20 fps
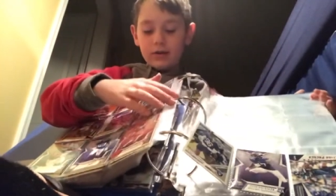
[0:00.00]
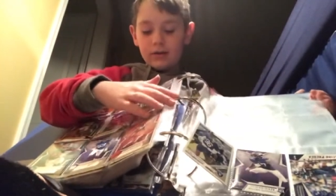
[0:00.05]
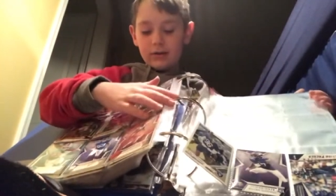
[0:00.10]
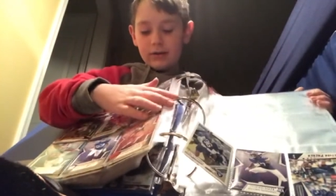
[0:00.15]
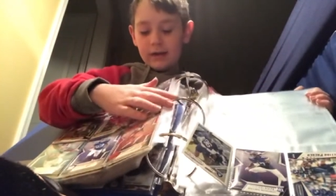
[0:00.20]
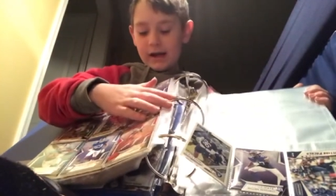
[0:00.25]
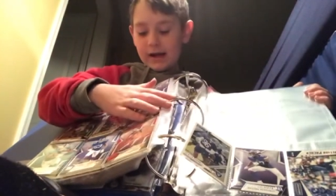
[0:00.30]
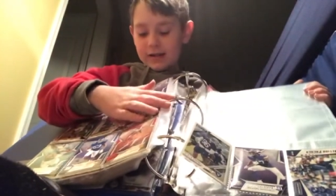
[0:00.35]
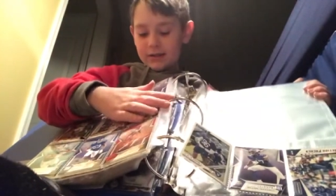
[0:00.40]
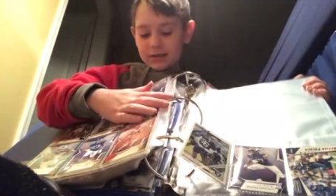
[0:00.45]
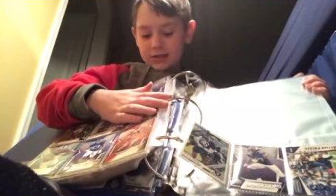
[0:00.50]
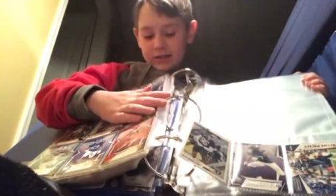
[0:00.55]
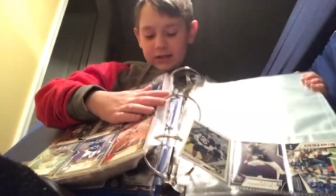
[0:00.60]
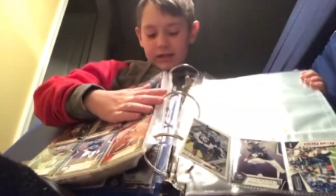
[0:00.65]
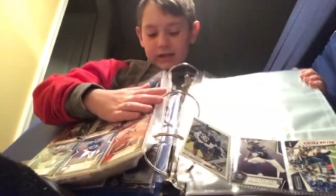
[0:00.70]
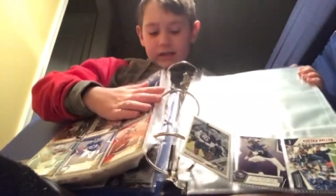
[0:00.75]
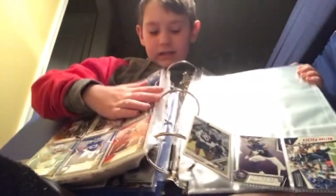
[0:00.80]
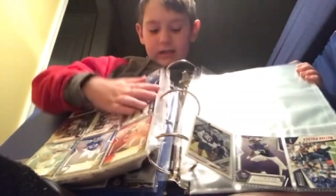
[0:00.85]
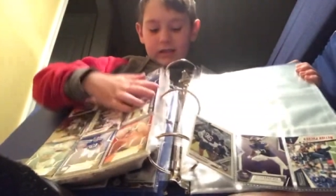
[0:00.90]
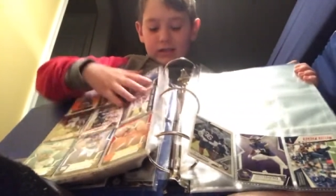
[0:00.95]
that's
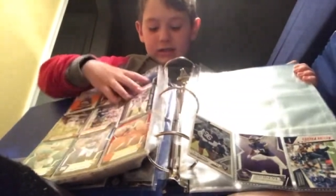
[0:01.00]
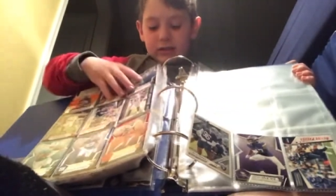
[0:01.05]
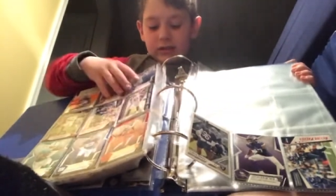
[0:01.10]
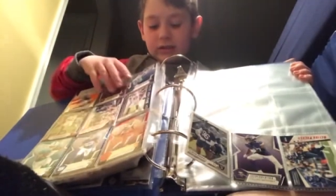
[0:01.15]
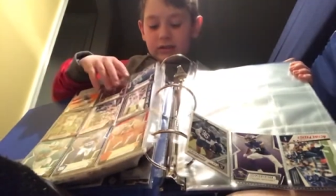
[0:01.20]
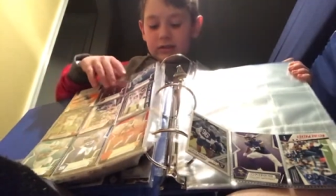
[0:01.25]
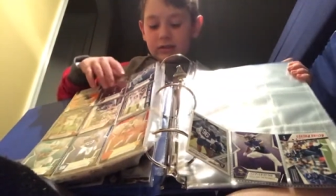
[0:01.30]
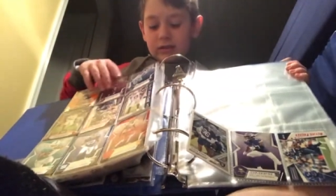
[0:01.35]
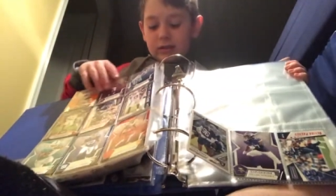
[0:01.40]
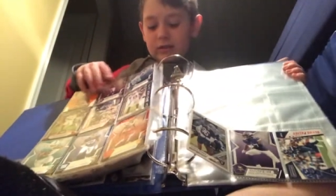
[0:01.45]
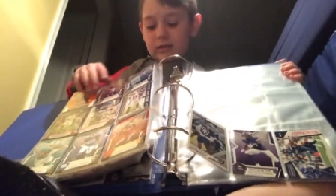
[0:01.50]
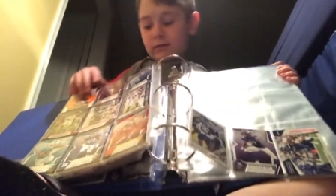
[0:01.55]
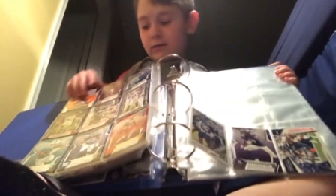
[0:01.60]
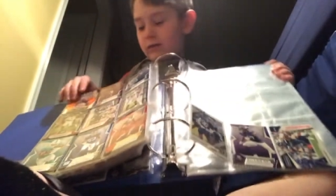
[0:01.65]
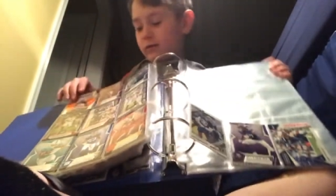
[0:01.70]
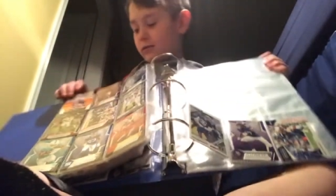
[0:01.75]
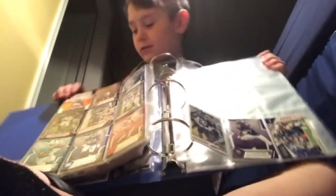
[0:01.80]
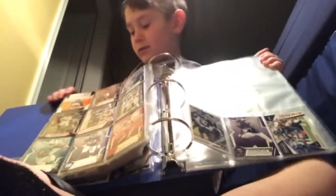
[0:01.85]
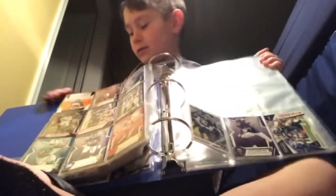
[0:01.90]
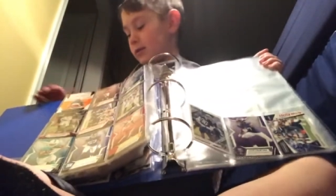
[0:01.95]
it.
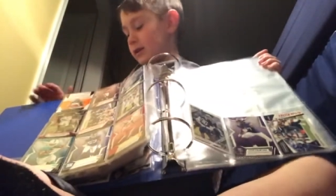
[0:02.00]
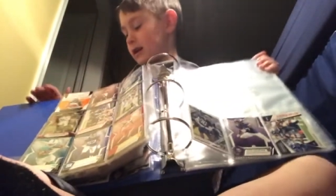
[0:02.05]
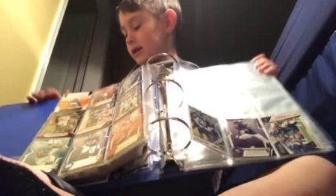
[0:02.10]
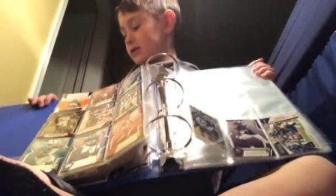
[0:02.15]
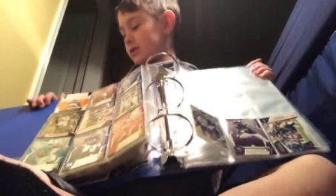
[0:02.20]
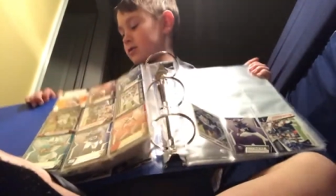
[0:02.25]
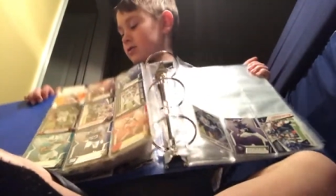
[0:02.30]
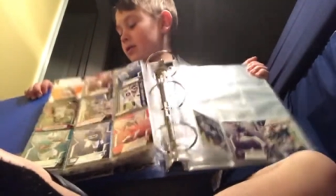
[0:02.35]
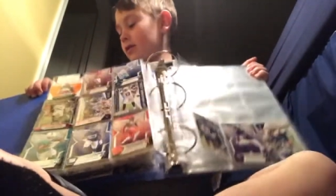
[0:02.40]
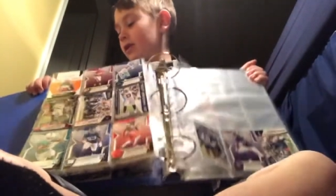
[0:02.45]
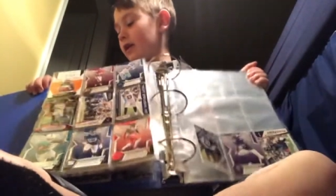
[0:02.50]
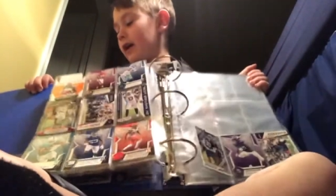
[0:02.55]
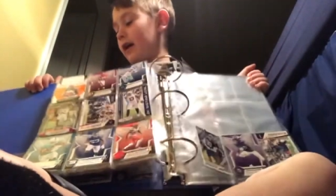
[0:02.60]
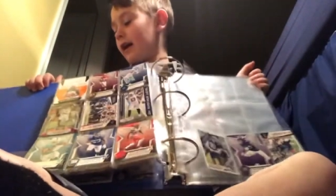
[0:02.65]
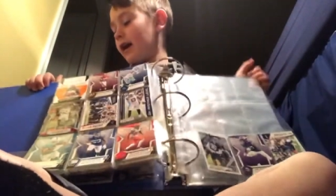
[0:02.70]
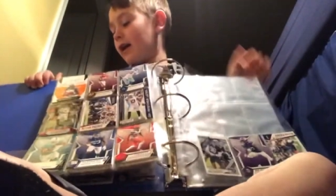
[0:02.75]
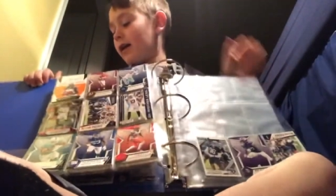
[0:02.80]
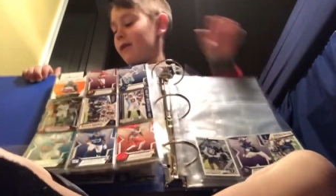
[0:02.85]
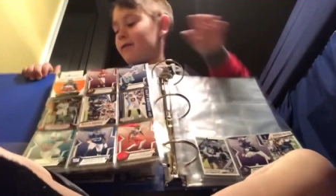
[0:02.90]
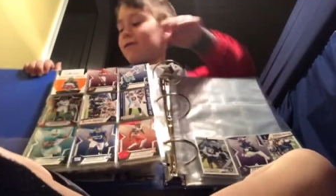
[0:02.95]
That's all I
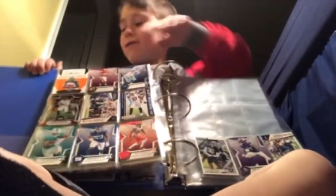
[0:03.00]
have